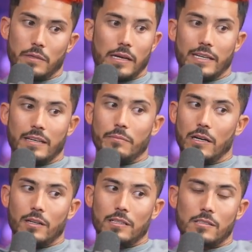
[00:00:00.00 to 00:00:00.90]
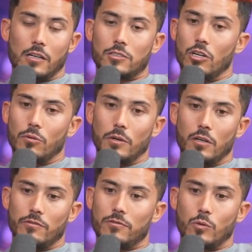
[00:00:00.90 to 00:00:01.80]
I get married. It's
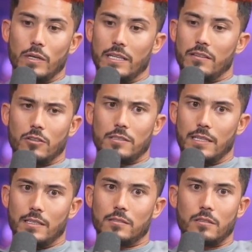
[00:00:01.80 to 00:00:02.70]
October of 2013.